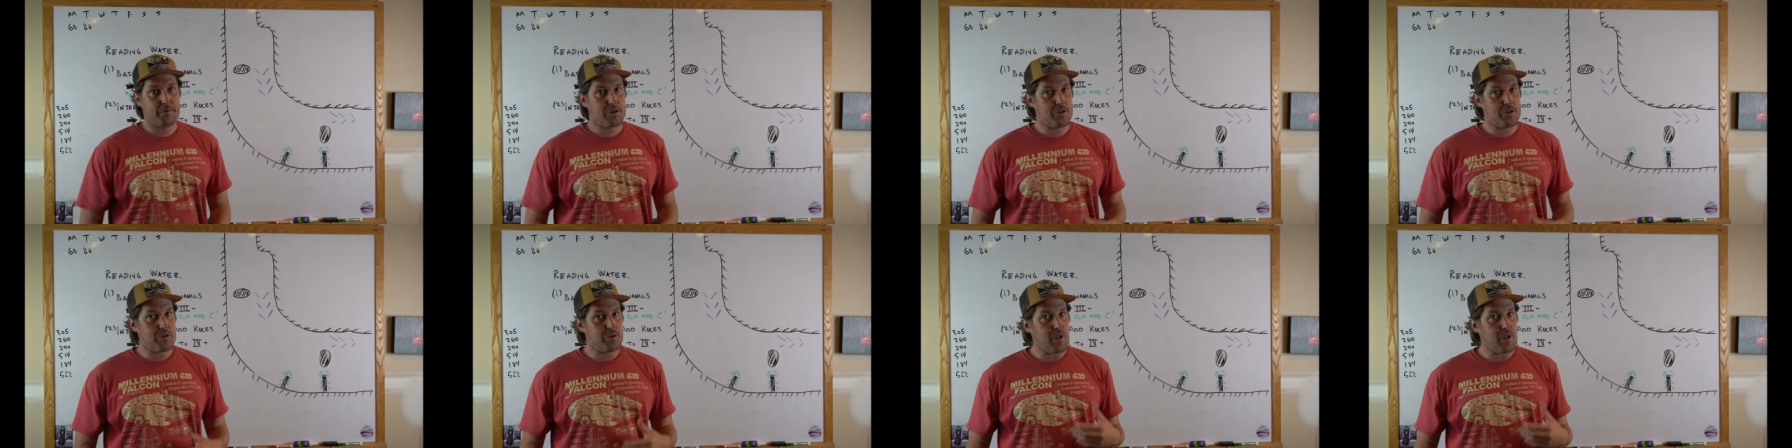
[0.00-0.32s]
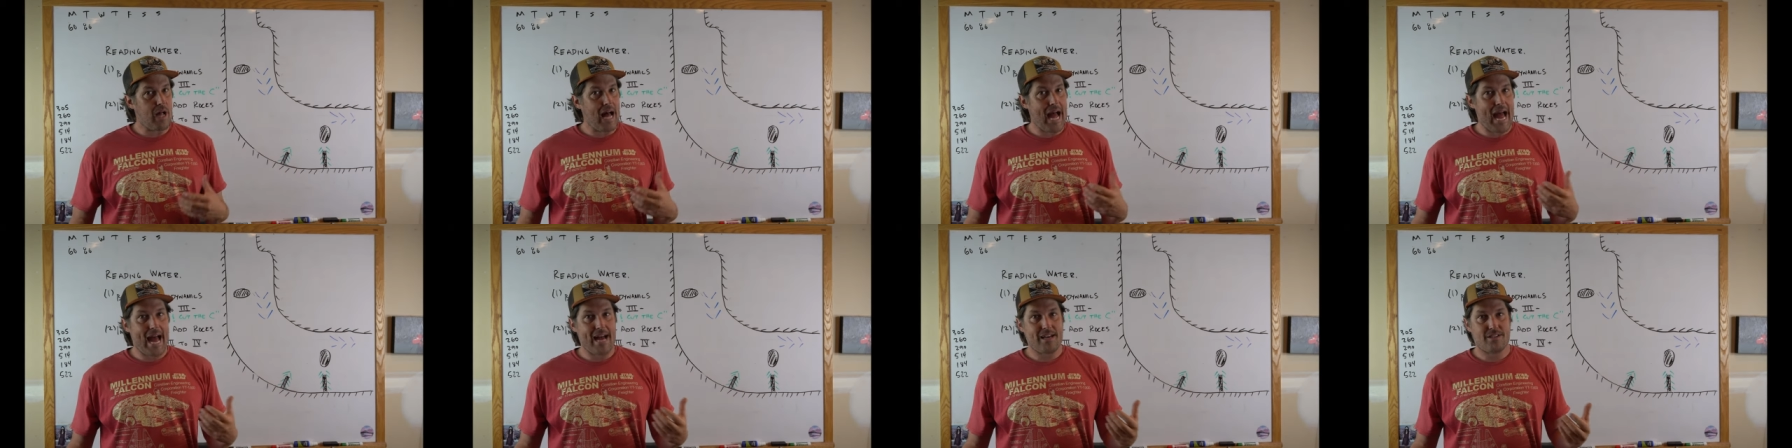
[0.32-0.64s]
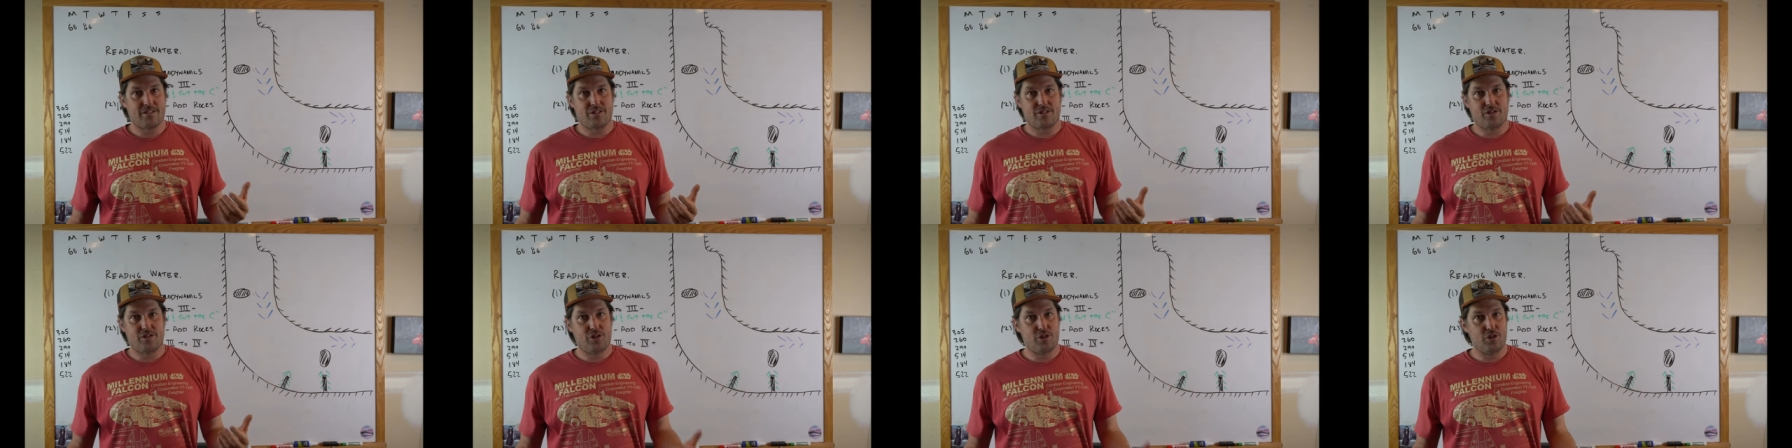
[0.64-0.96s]

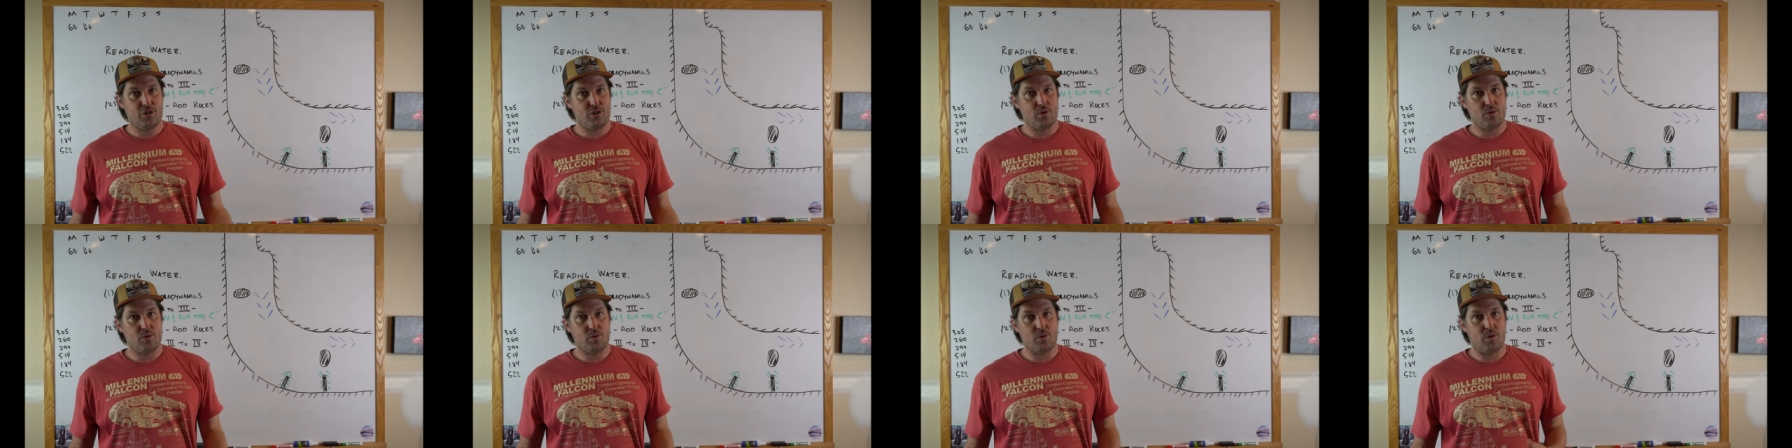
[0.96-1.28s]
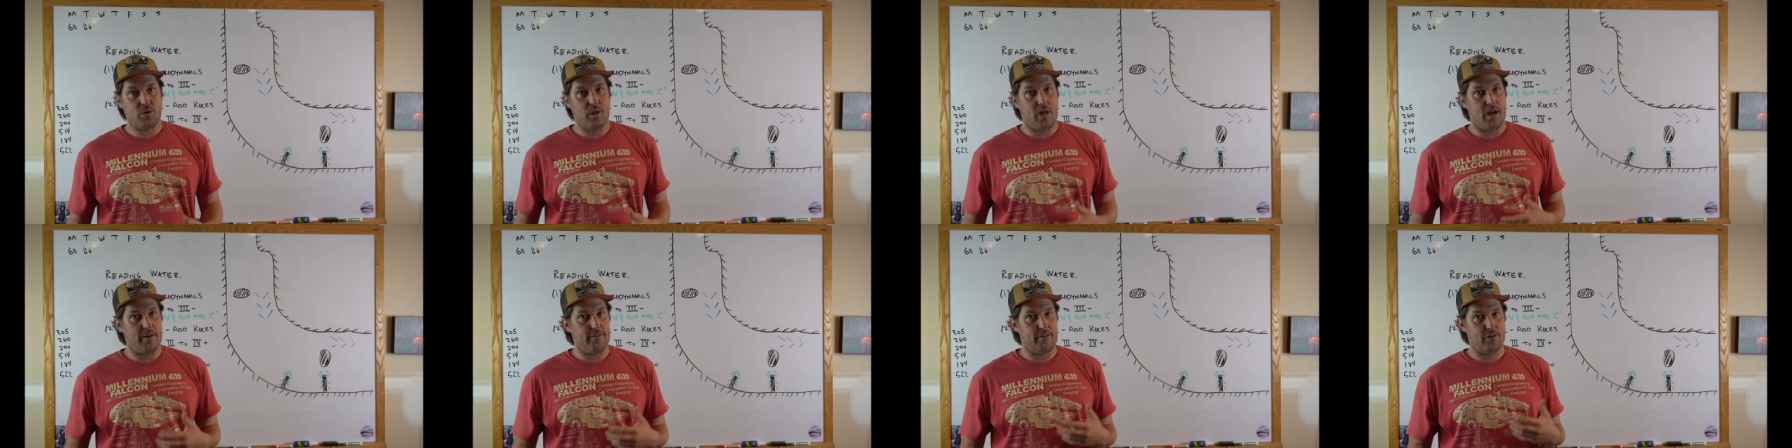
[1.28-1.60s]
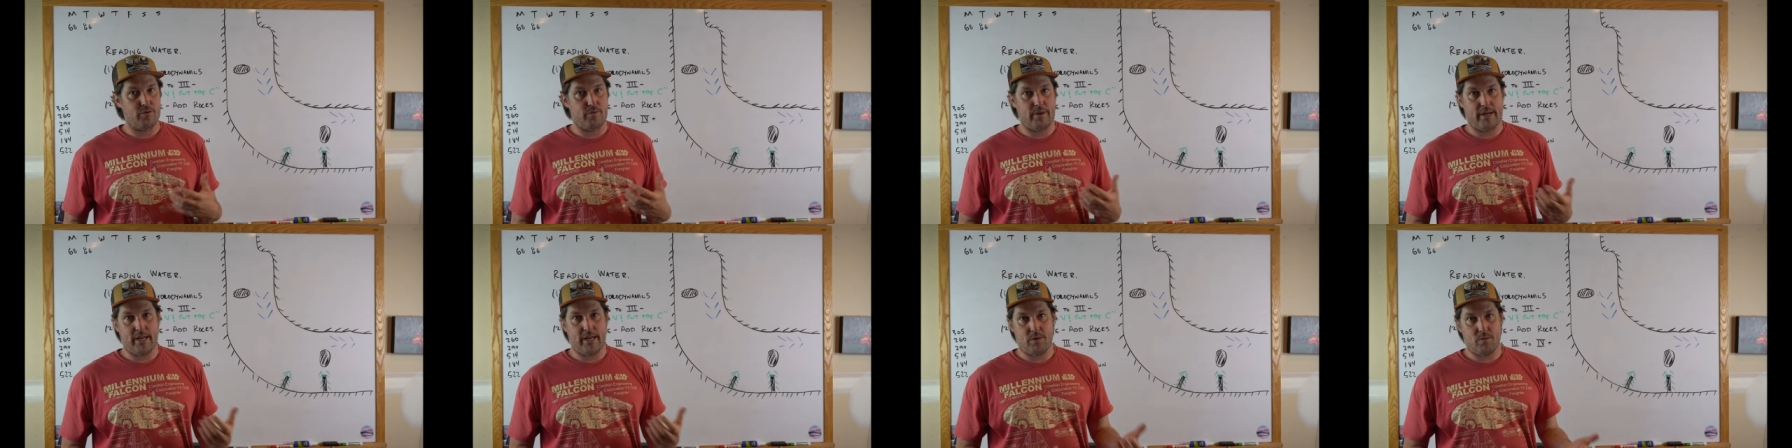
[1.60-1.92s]
class two level
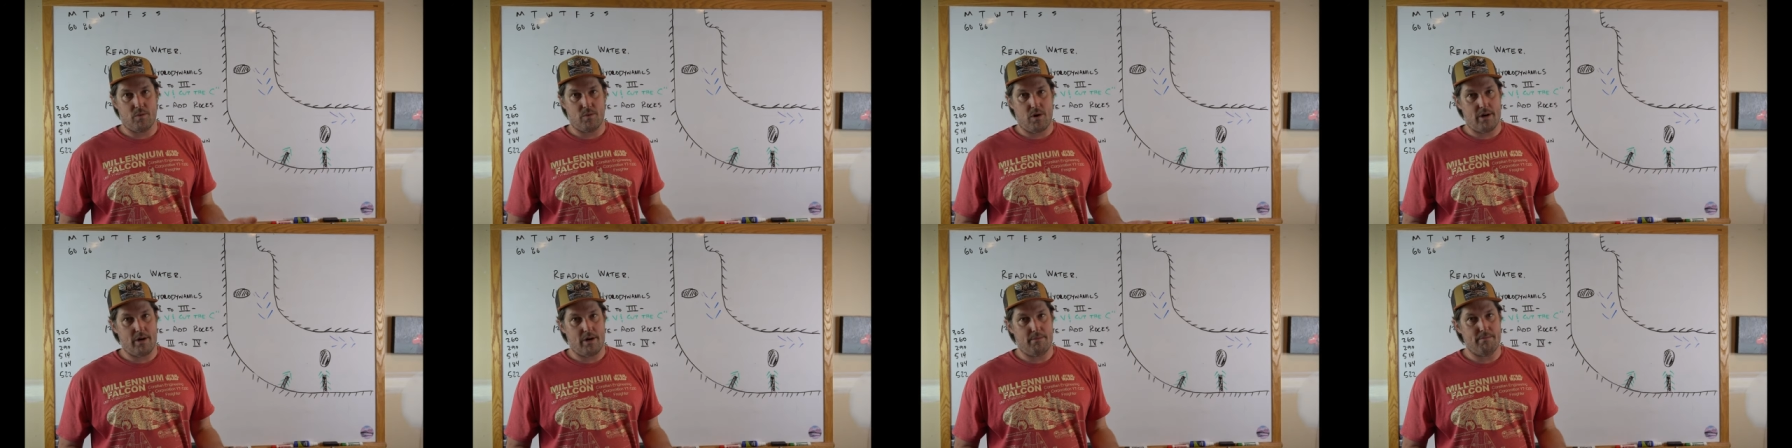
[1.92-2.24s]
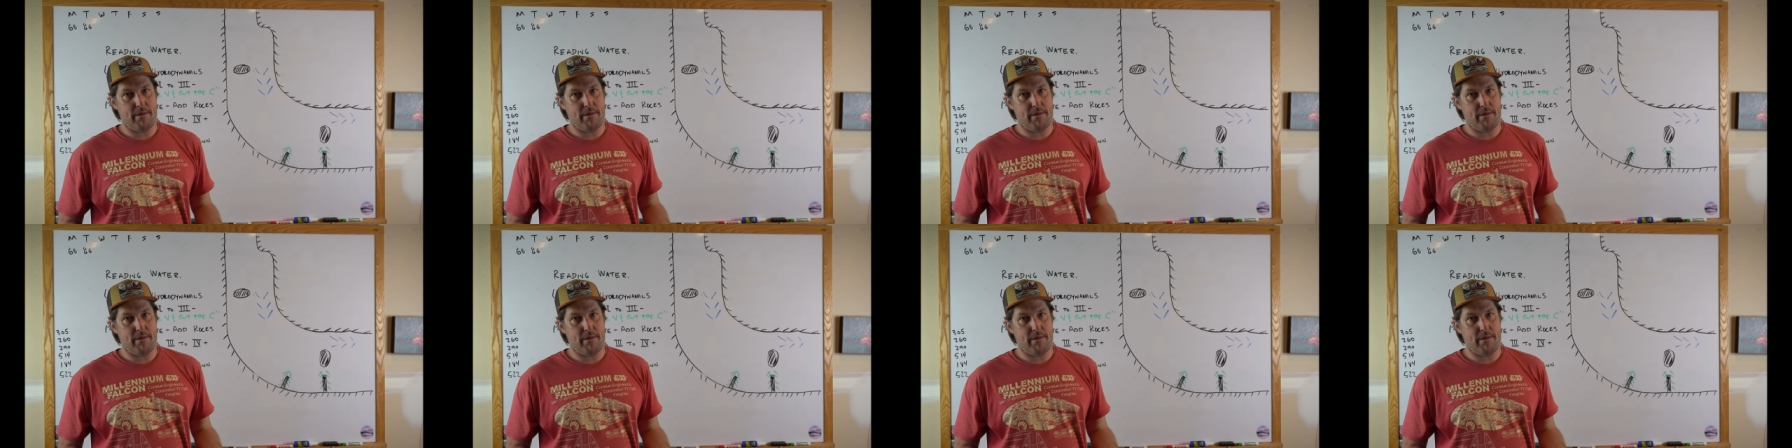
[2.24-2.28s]
reading water,